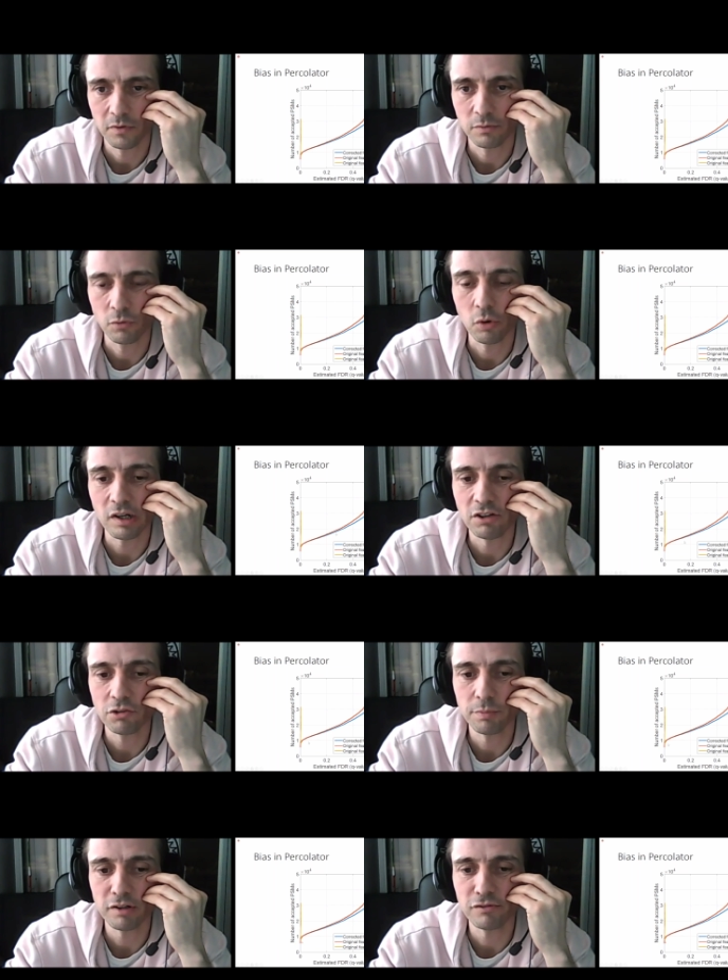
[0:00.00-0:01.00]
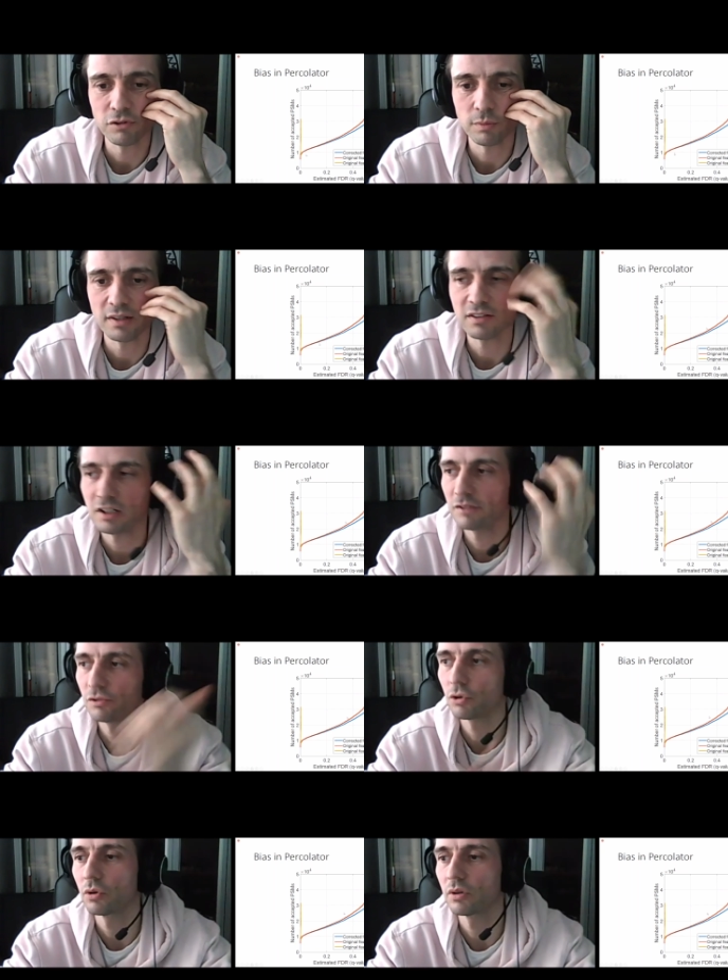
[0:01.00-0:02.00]
orange performance, and if
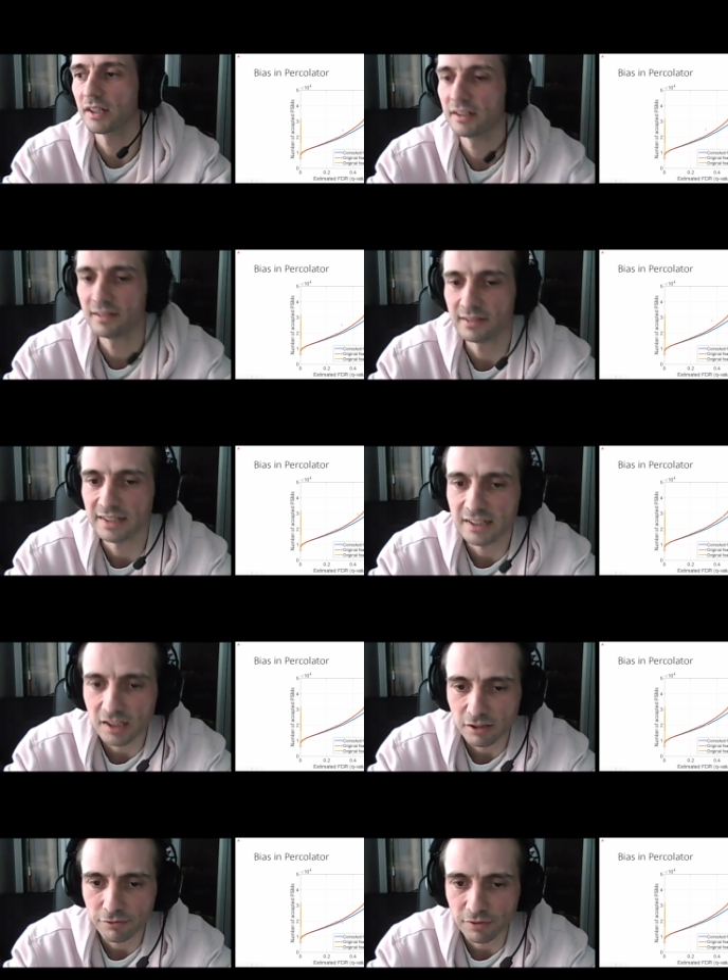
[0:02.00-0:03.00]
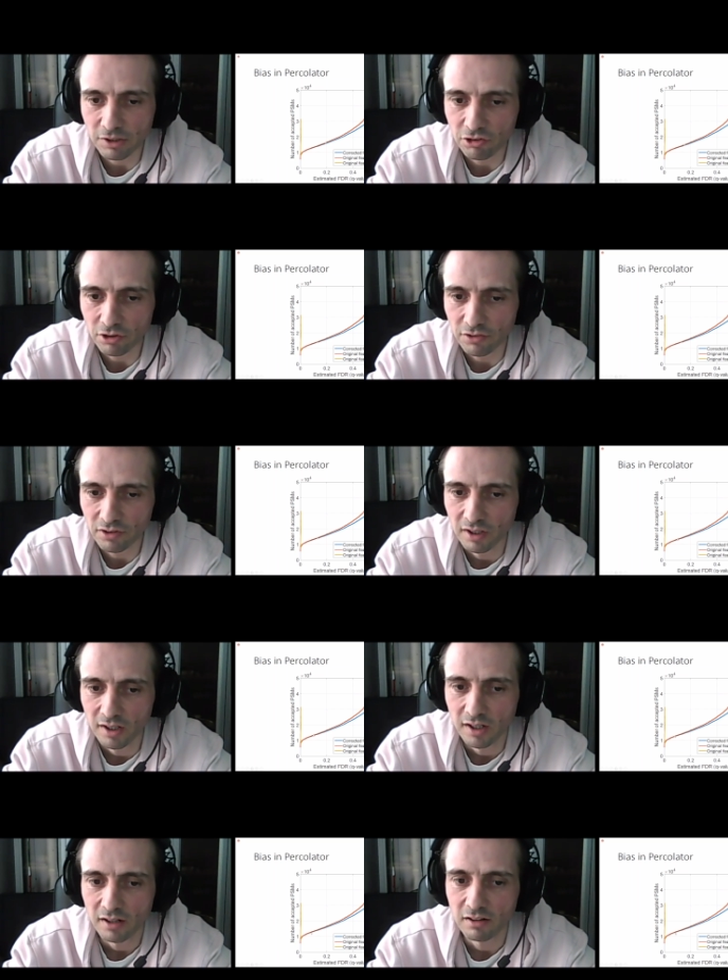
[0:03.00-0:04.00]
you correct these leaky features,
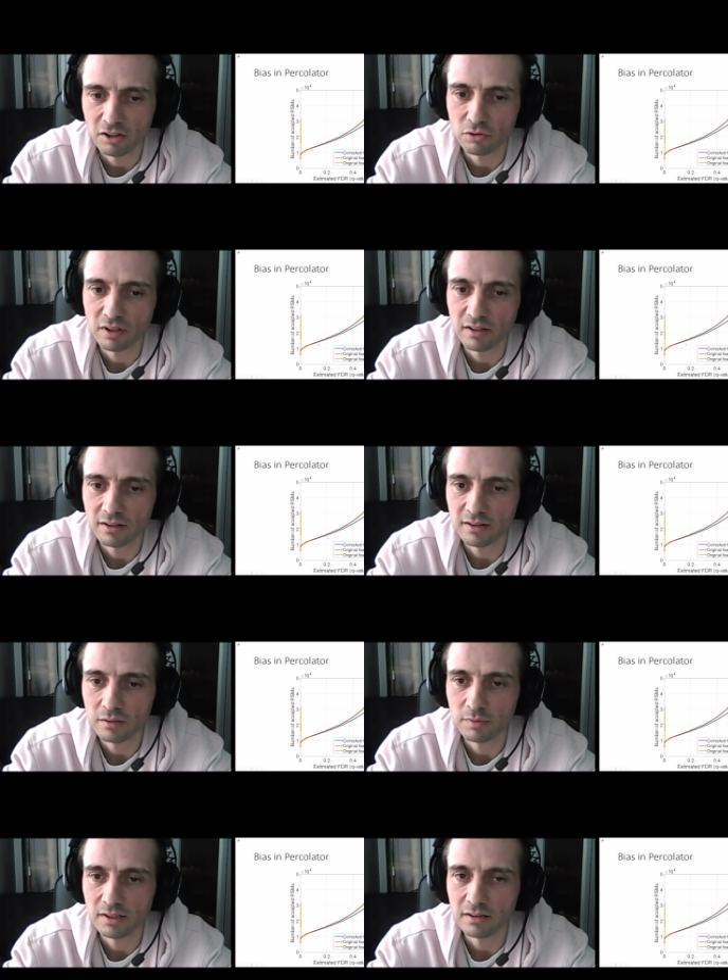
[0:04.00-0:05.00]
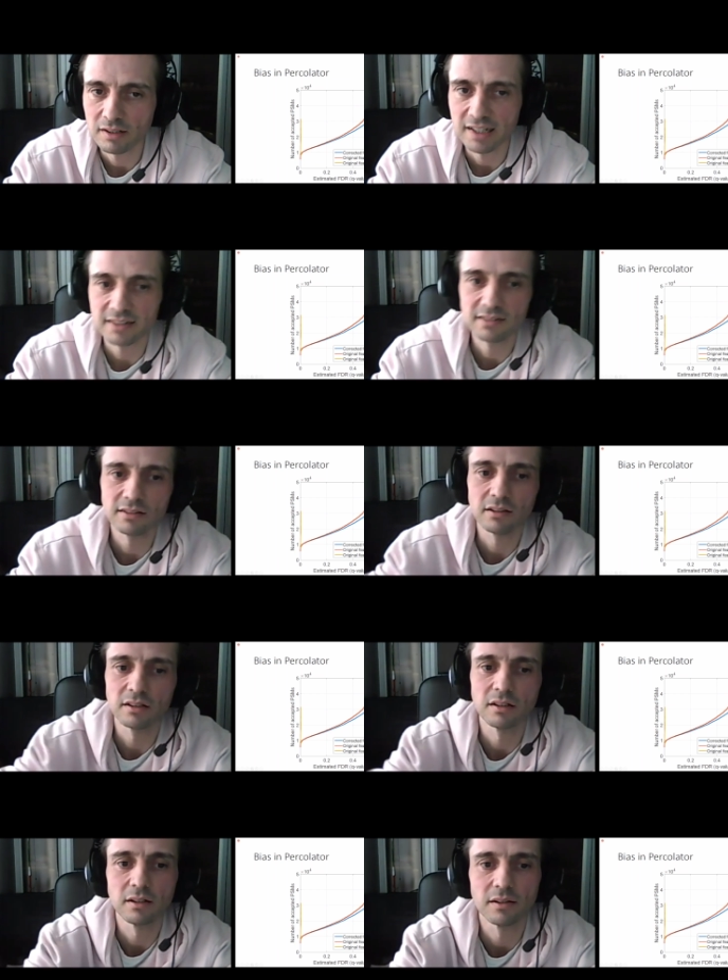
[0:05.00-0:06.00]
then you get a little bit less
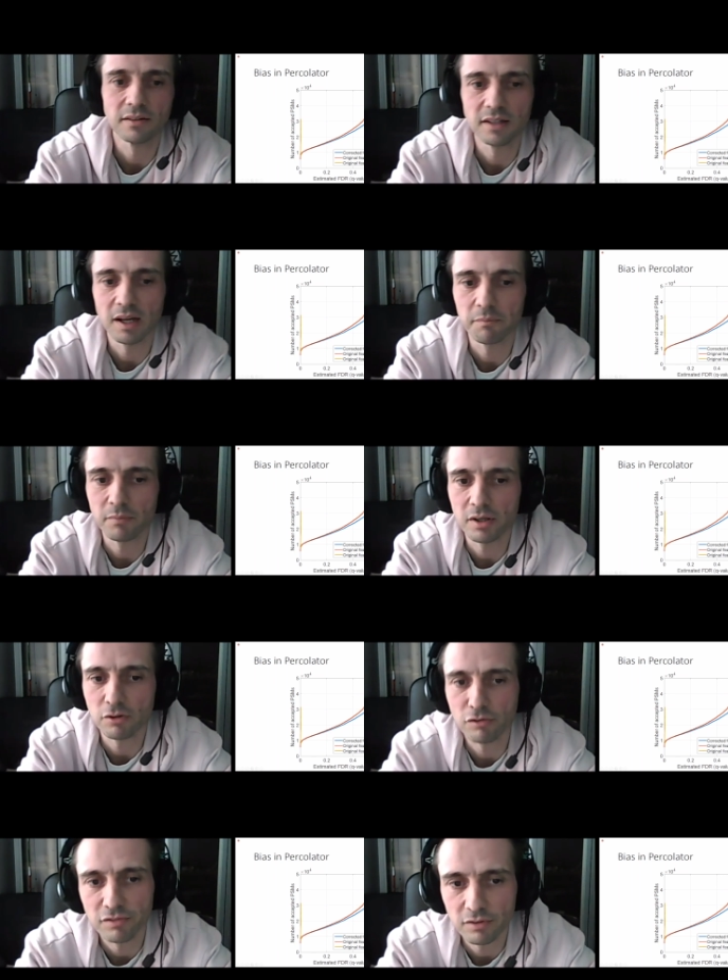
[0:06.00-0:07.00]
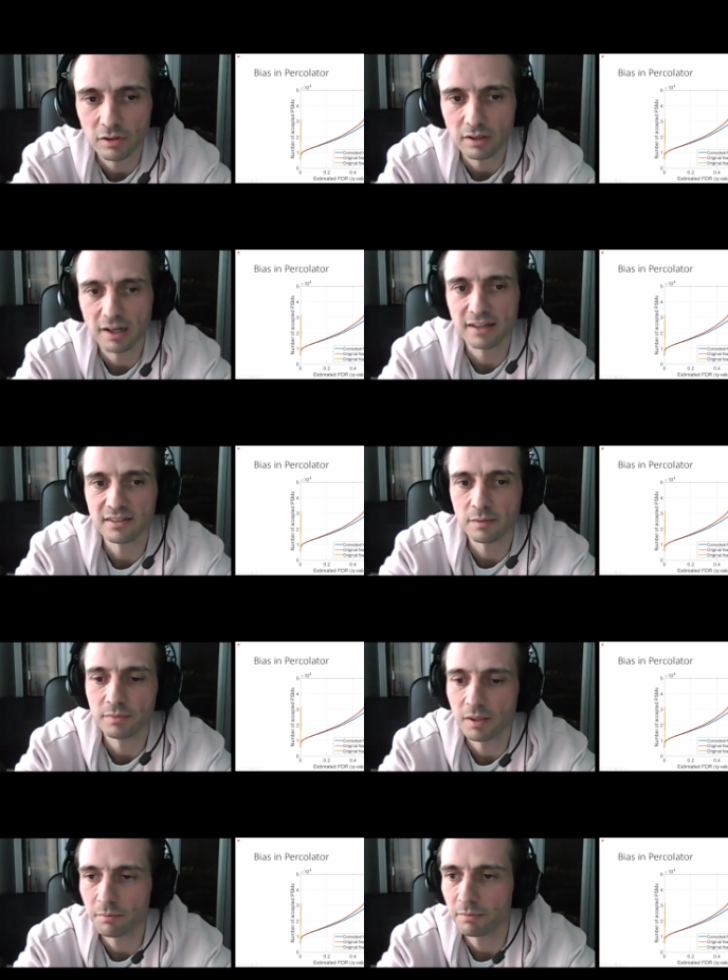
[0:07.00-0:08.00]
number of
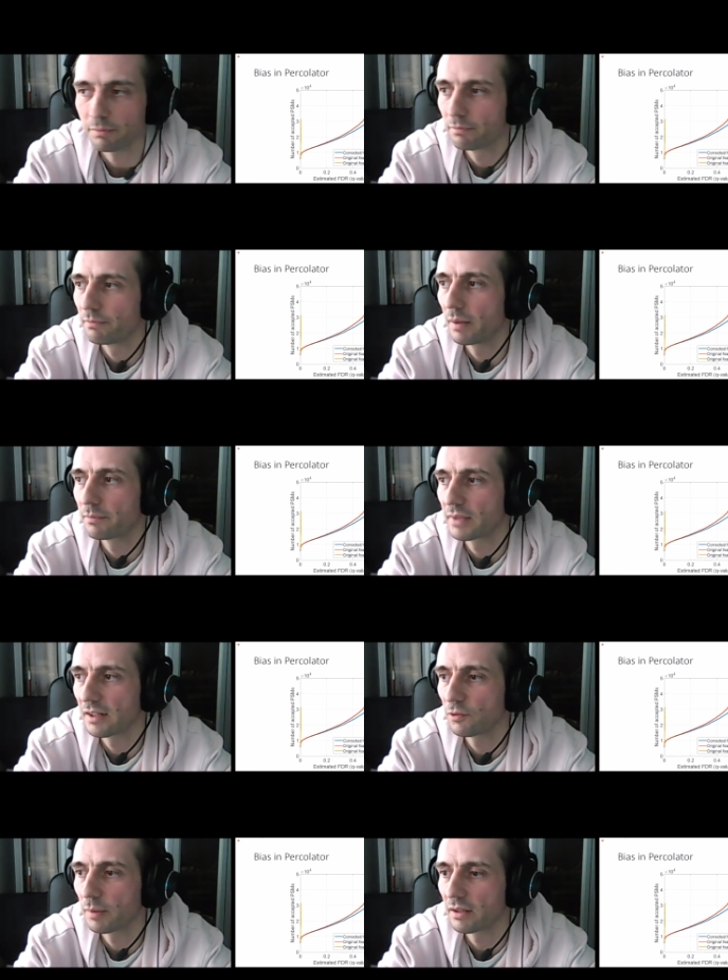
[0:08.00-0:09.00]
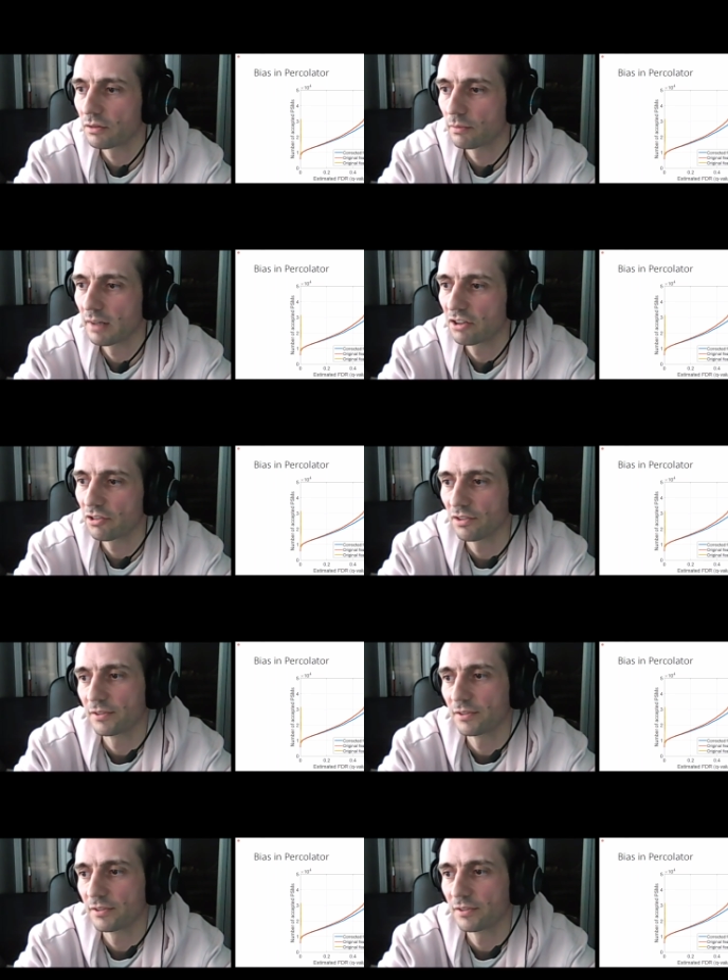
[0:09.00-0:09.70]
accepted peptide spectrum matches.